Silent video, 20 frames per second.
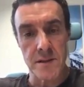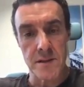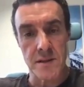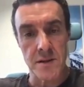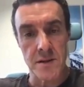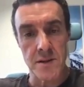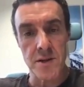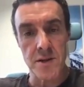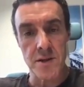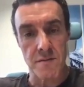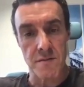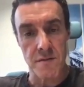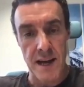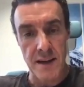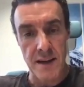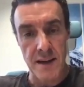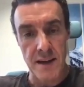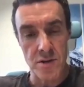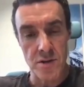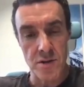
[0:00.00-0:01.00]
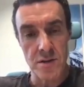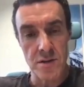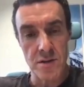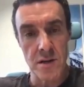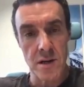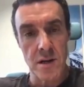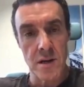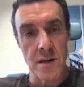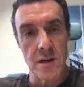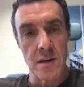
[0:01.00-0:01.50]
a series of lectures,
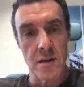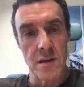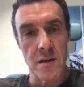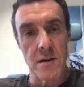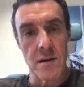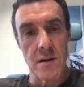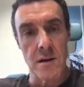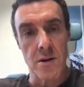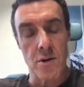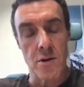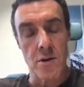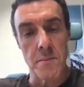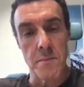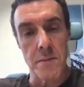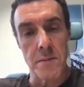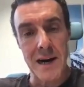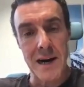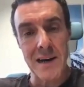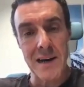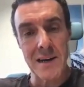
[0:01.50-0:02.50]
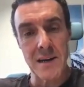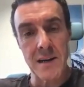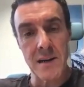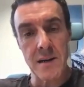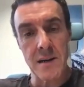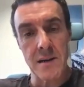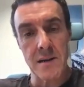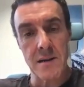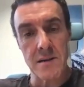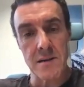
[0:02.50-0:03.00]

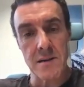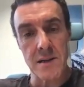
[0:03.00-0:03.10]
combining